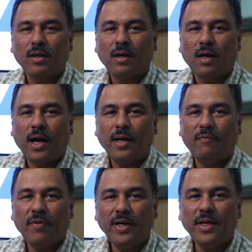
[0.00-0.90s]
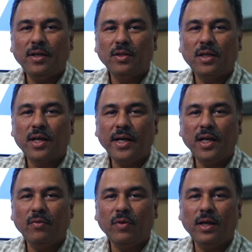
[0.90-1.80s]
and fed into the
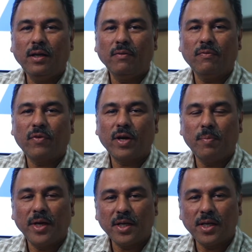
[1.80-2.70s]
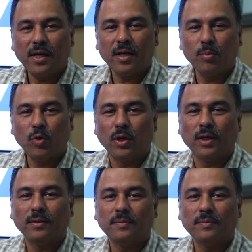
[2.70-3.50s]
grinding wheel for material removal.